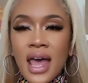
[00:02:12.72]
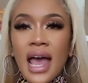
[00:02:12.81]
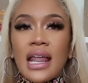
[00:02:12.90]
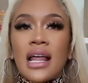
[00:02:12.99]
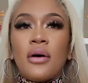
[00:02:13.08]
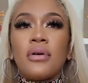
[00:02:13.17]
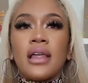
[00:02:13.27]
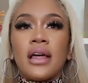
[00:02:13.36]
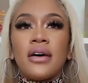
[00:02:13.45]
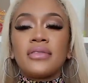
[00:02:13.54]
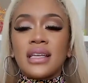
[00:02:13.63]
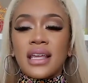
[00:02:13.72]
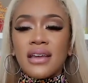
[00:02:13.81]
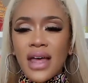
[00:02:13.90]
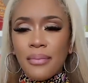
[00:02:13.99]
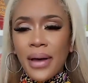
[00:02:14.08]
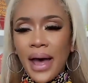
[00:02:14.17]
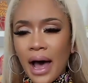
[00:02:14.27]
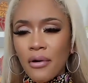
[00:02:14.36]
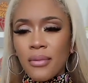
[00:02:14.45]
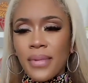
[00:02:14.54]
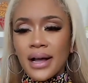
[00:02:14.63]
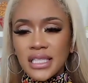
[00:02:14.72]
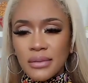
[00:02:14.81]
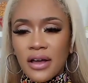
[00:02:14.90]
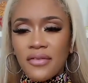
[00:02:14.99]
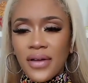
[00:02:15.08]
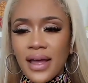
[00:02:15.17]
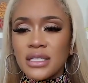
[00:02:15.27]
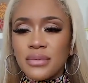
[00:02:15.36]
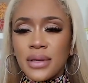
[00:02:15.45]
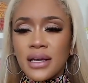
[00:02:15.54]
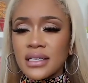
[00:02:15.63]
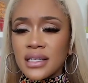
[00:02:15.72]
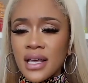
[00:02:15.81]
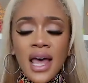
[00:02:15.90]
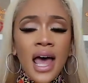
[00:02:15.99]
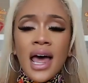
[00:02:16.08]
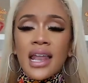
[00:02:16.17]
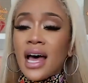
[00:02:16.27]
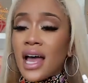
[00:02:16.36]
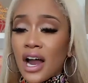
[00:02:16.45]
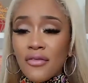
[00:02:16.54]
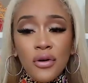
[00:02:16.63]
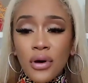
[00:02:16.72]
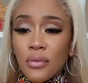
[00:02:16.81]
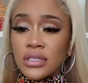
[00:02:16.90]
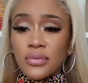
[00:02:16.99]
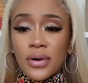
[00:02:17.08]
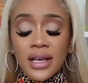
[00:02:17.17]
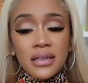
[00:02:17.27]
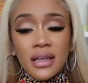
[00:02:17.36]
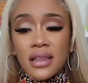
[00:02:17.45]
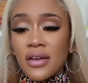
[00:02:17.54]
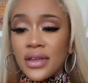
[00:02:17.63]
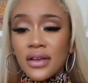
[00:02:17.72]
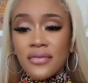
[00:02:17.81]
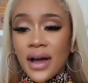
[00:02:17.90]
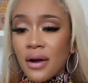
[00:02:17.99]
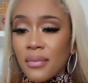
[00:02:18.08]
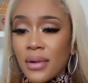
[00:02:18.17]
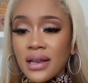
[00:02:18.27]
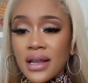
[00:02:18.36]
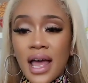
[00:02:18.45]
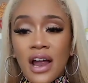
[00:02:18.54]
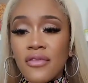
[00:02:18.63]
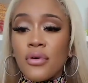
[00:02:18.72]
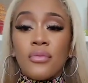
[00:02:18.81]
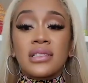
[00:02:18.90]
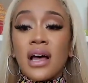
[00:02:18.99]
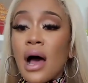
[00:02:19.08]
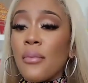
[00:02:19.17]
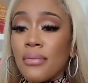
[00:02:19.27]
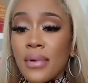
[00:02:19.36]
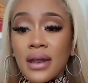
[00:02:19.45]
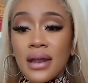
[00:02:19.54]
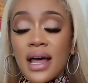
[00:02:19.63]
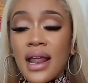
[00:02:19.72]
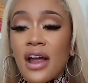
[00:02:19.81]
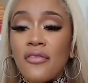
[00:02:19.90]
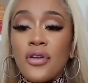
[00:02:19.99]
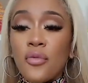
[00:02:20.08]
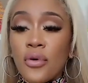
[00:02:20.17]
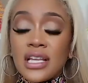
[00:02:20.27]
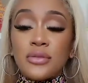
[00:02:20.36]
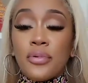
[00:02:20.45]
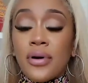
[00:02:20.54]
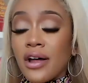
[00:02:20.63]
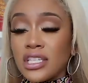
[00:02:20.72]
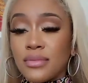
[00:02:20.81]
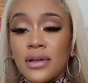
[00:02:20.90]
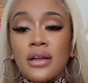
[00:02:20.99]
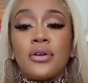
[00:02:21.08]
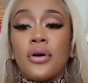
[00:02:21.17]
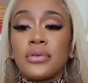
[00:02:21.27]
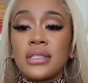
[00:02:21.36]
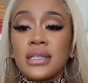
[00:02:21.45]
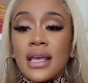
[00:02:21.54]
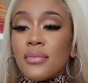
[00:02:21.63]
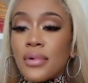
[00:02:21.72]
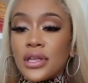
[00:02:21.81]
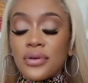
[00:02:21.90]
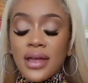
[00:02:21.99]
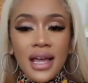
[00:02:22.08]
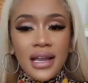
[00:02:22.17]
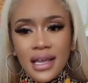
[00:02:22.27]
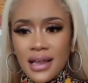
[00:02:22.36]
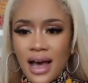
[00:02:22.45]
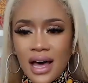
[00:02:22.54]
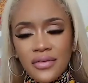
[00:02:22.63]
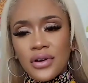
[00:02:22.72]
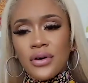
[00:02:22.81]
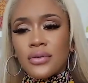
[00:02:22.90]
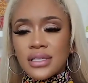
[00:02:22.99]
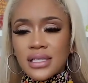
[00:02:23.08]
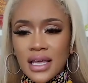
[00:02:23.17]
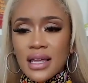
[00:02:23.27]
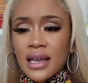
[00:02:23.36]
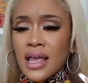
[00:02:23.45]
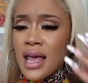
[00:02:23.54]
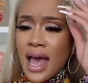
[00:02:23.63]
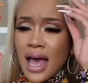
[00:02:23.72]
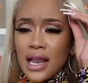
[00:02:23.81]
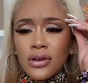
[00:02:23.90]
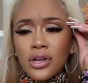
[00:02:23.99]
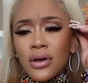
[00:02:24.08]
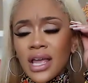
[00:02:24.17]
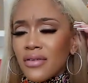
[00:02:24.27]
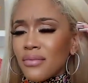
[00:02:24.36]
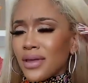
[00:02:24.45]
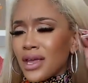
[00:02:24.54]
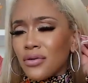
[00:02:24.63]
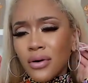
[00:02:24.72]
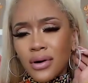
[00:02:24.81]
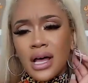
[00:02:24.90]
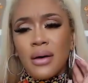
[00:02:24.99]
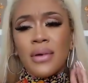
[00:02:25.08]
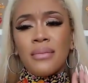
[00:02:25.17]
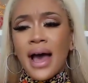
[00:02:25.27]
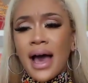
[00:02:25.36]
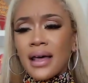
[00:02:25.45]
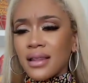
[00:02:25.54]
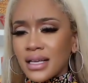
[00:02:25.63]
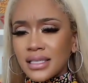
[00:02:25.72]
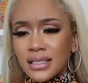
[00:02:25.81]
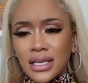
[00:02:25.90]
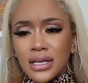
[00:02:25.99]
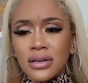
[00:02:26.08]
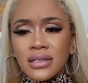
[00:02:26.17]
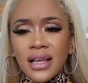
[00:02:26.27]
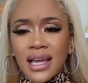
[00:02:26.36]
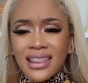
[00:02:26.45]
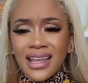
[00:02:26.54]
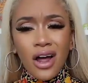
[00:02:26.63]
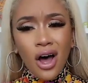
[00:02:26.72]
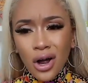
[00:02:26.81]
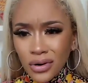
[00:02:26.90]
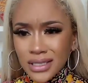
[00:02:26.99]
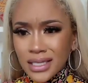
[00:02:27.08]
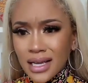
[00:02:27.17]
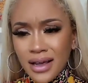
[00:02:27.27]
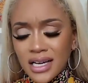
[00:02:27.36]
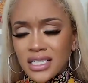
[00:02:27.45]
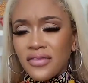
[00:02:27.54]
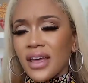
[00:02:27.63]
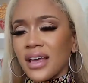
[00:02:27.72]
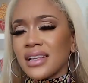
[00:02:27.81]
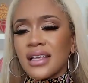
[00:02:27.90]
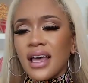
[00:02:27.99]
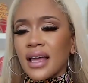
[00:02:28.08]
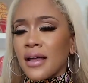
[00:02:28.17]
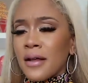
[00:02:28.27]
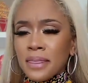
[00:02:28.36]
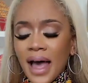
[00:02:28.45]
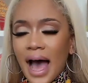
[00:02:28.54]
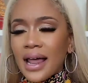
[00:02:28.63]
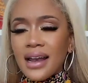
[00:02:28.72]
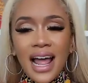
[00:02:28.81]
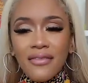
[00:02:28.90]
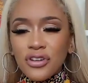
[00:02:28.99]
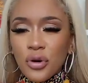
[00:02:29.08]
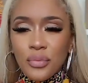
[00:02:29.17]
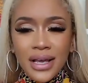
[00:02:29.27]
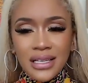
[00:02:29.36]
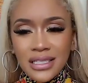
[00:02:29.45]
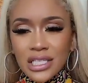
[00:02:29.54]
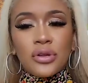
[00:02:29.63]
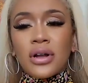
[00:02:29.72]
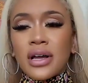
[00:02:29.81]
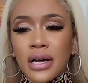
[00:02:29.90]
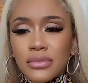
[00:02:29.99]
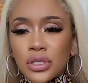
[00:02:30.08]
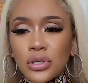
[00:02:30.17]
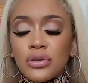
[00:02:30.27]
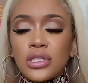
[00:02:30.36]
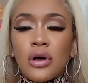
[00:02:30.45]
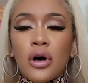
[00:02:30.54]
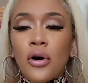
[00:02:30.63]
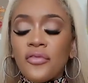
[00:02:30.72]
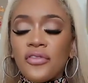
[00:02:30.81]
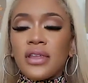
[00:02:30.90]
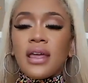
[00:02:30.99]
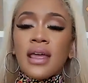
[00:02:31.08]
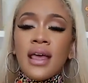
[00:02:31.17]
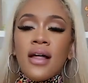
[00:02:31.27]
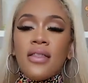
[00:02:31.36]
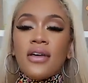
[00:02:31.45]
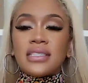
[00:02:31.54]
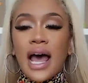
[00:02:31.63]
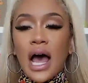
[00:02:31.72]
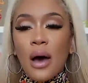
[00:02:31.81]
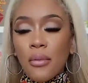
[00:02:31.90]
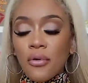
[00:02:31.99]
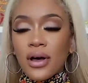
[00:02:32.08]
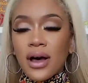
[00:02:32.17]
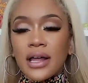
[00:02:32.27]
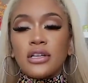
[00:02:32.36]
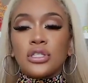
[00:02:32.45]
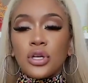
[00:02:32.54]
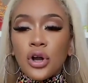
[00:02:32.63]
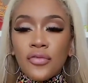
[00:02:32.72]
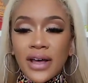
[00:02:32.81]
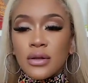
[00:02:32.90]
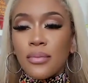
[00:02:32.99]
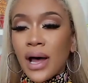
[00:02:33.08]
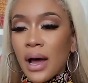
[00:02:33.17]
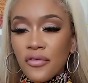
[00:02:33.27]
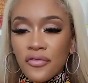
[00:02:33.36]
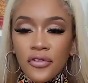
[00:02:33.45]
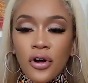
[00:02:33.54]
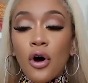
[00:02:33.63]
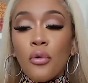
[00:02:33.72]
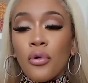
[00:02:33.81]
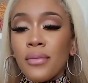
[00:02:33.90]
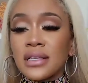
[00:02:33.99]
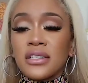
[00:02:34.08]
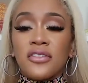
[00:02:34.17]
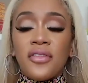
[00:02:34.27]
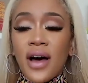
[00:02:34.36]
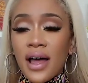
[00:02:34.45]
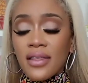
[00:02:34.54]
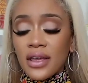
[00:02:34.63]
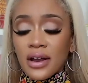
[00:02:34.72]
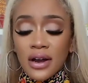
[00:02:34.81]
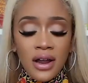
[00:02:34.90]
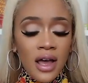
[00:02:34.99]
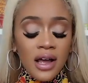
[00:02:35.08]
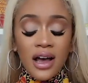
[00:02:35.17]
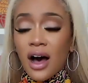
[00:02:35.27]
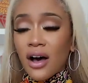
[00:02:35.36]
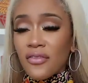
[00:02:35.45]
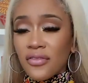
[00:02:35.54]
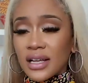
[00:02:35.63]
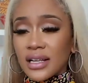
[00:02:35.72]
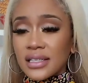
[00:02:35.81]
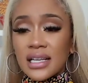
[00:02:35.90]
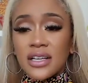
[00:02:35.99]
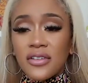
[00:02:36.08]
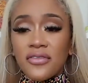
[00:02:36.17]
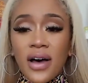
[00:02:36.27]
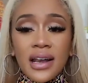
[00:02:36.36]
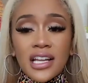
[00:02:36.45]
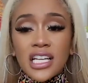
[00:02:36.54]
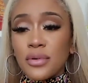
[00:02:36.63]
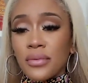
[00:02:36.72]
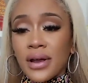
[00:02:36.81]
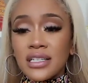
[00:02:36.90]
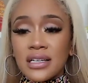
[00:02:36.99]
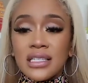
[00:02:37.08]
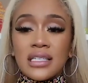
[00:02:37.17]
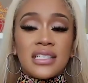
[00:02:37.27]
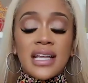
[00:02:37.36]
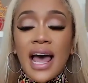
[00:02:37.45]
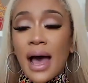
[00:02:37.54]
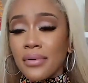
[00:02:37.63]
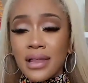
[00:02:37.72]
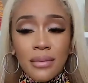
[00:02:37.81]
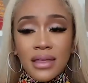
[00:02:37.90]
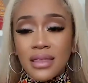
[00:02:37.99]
And I would love to give that power back to my fans, because not everyone was raised in a loving environment. Not everyone was complimented. Not everyone is proud to be in their own skin, but you can't get out of your own skin. And, you know, even me growing up in my adolescent years, like that awkward teenage phase, like I didn't have no big sister to come to. So hopefully this album will kind of serve as a Bible for all women to find their confidence and to find inspiration to just happily be